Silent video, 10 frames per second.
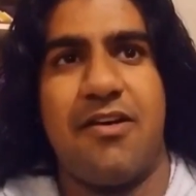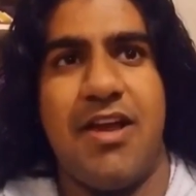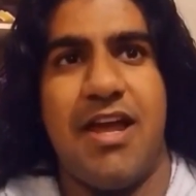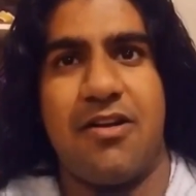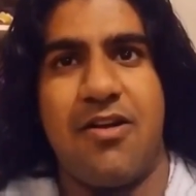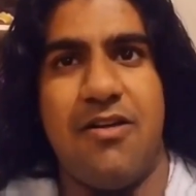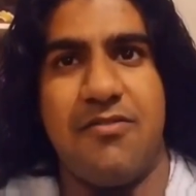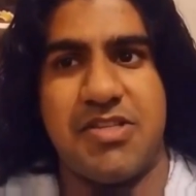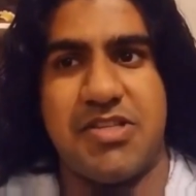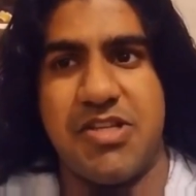and her had a
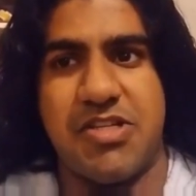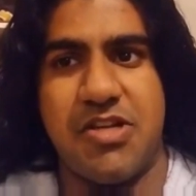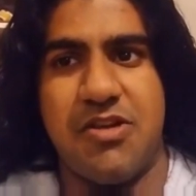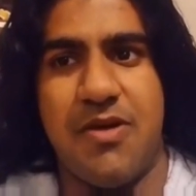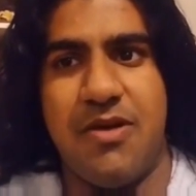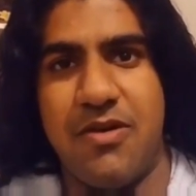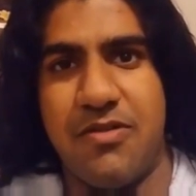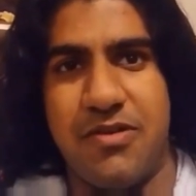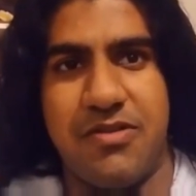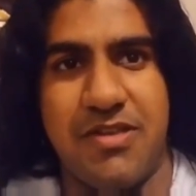conversation about
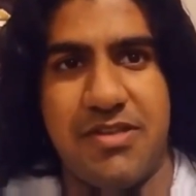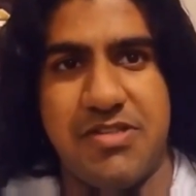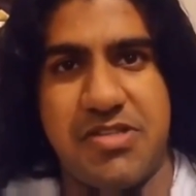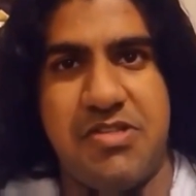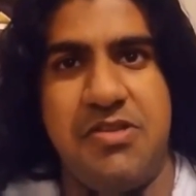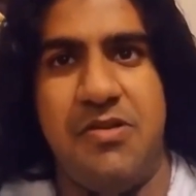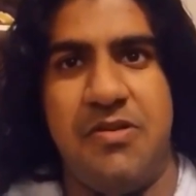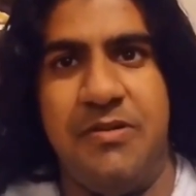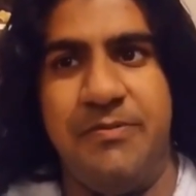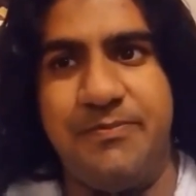other things
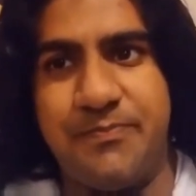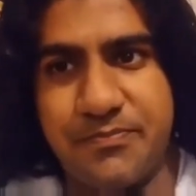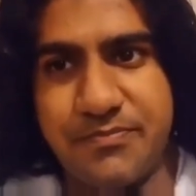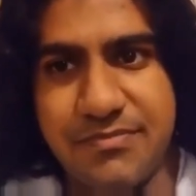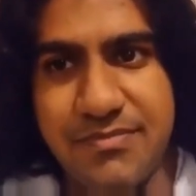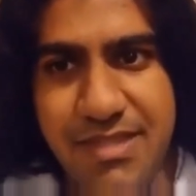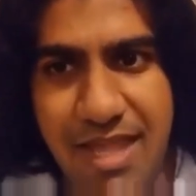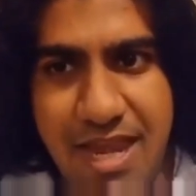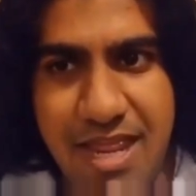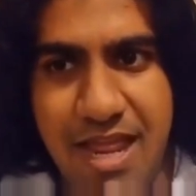too
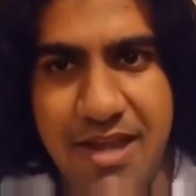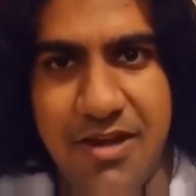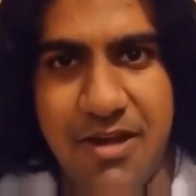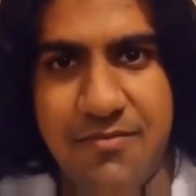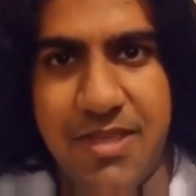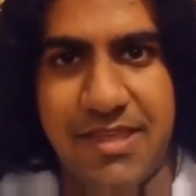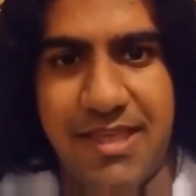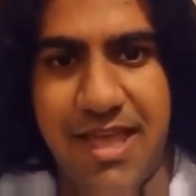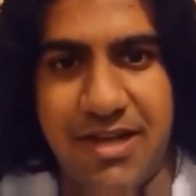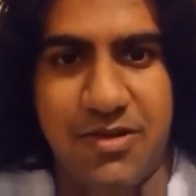and it ended up
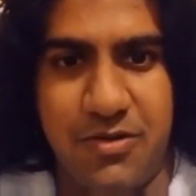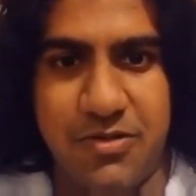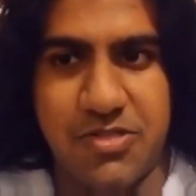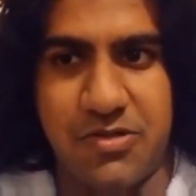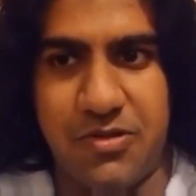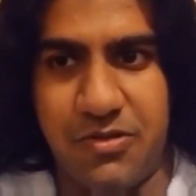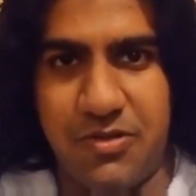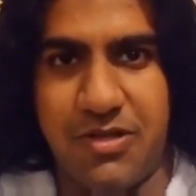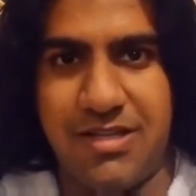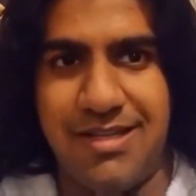making Ann Coulter
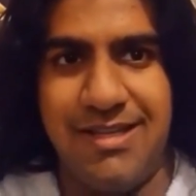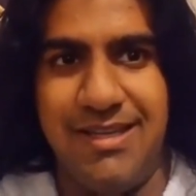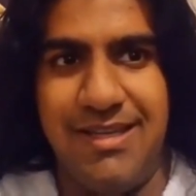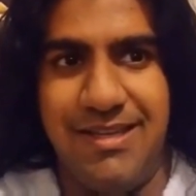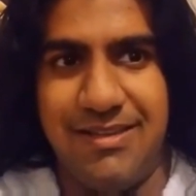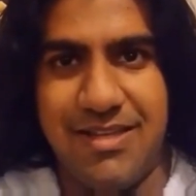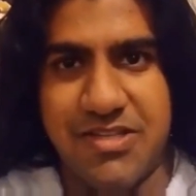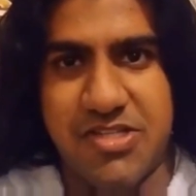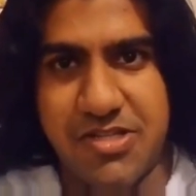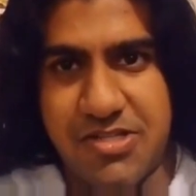look
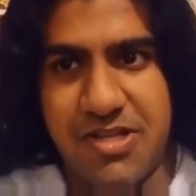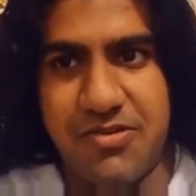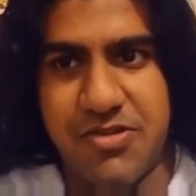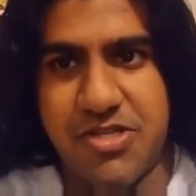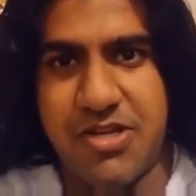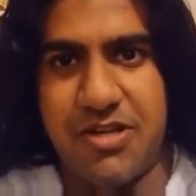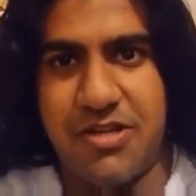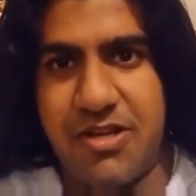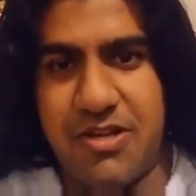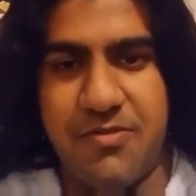less intelligent
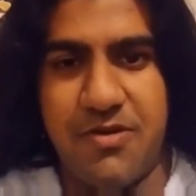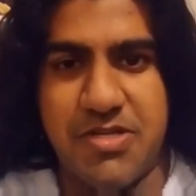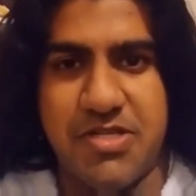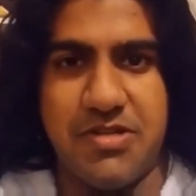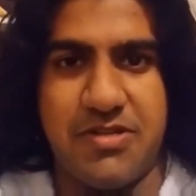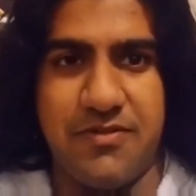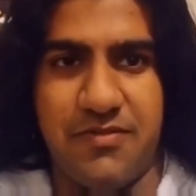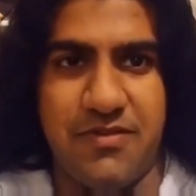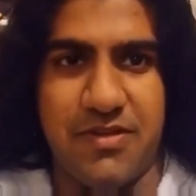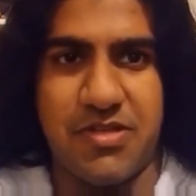in comparison to
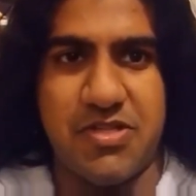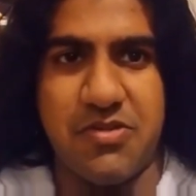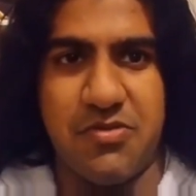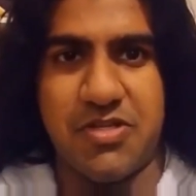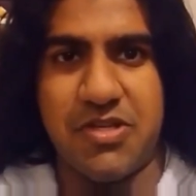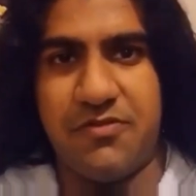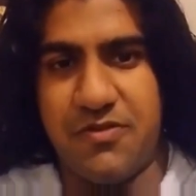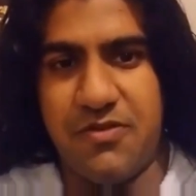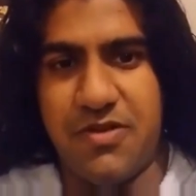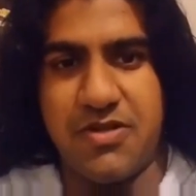Vivek. She looked
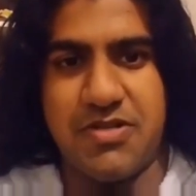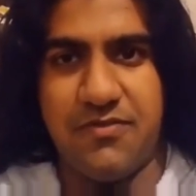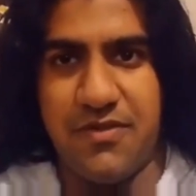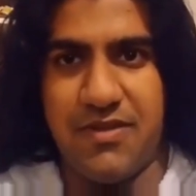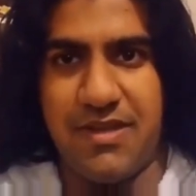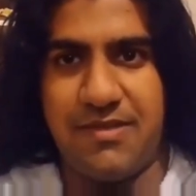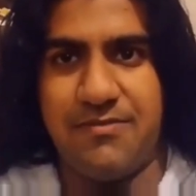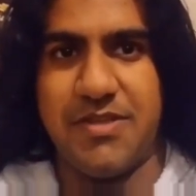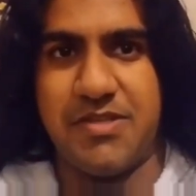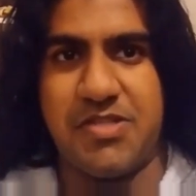inferior to
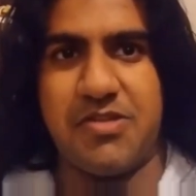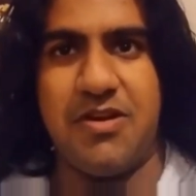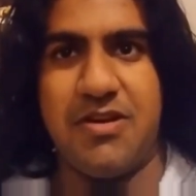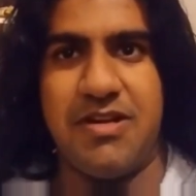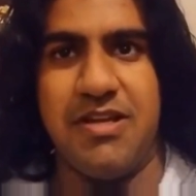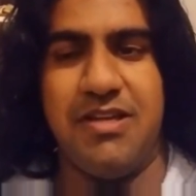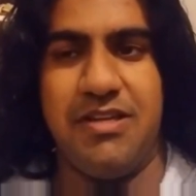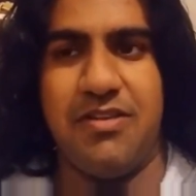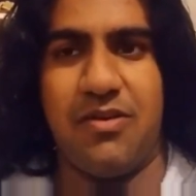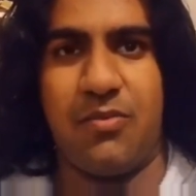Vivek based on
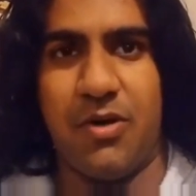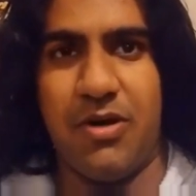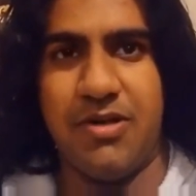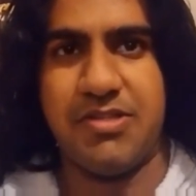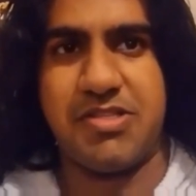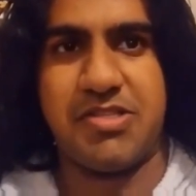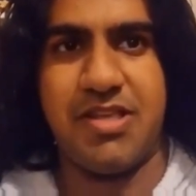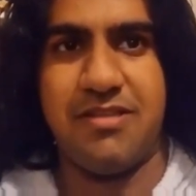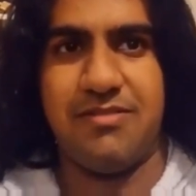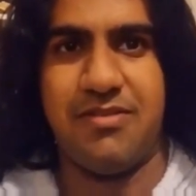their
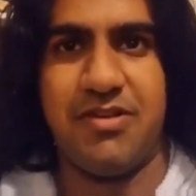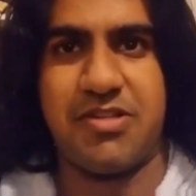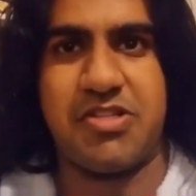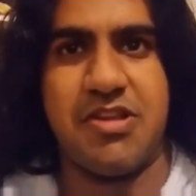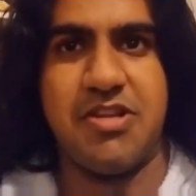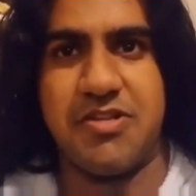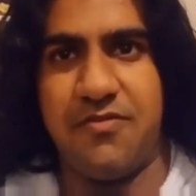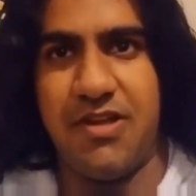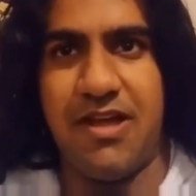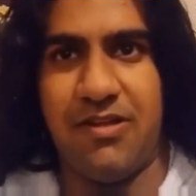words and their exchange
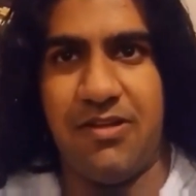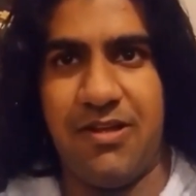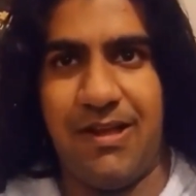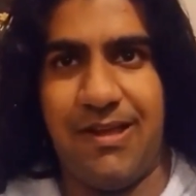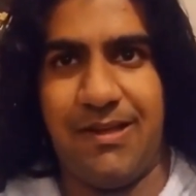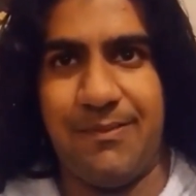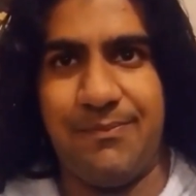of dialogue.